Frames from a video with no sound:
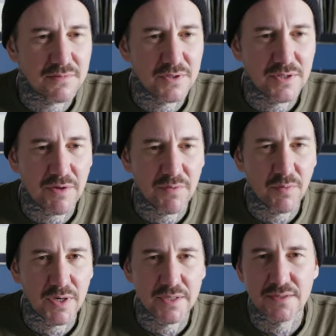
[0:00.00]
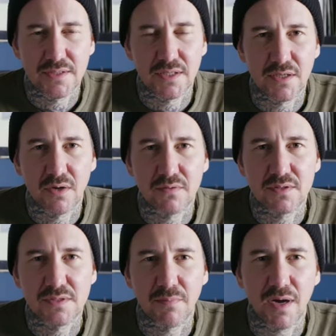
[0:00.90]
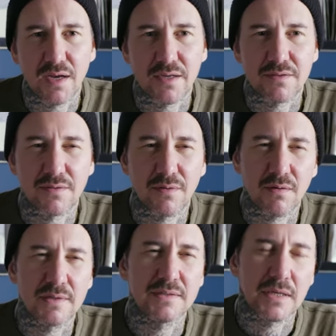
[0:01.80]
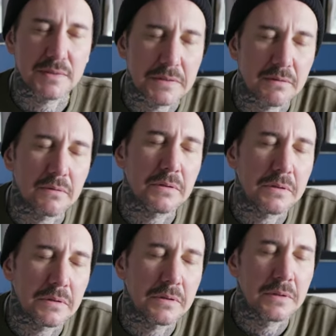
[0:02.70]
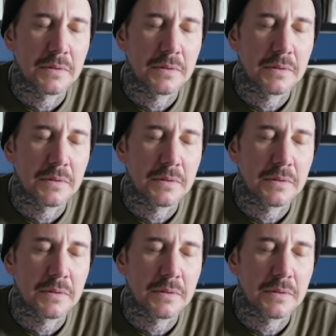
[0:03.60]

you never really see ghosts smiling so always has the uh,